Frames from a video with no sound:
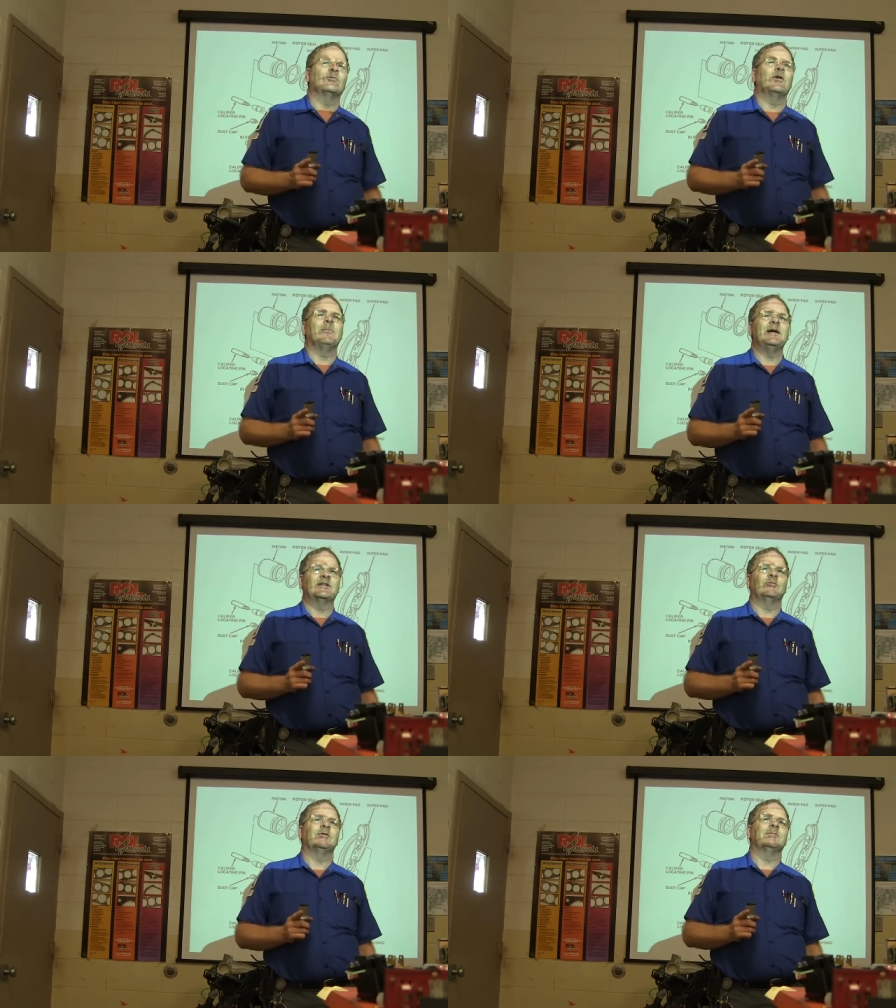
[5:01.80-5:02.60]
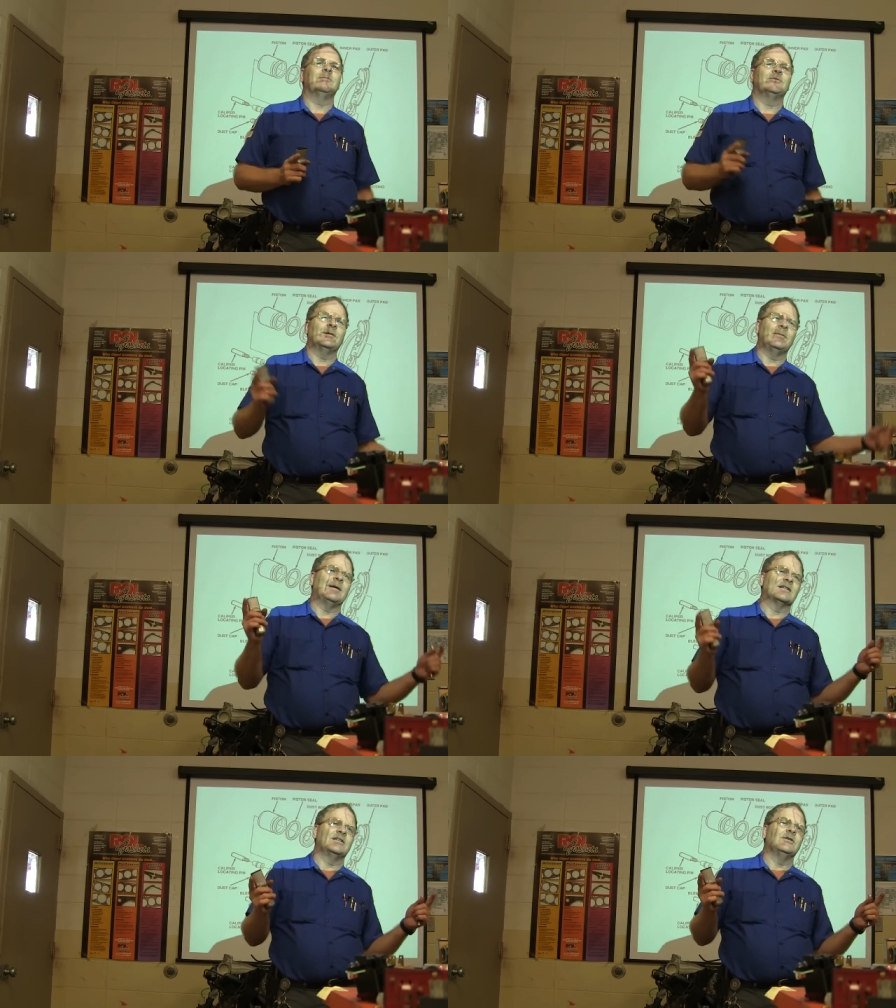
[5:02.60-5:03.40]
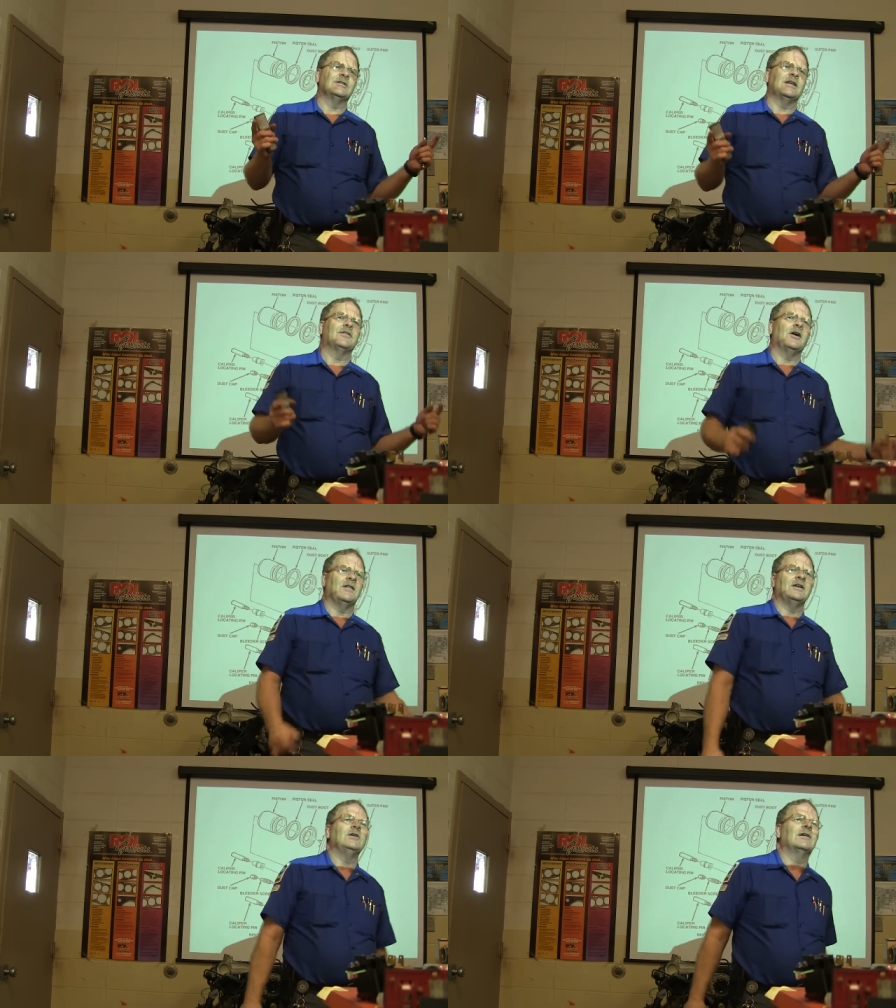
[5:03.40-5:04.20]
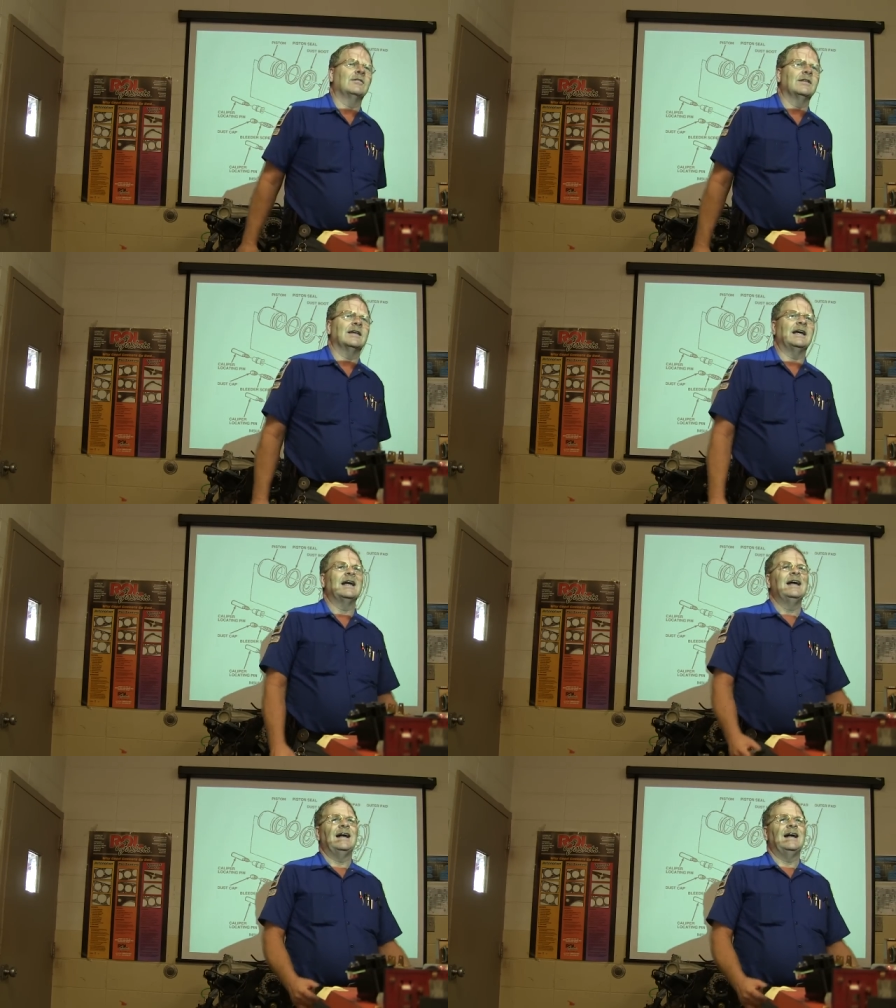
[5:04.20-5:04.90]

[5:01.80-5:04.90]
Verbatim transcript: want to mess with some of my students that thought they knew everything,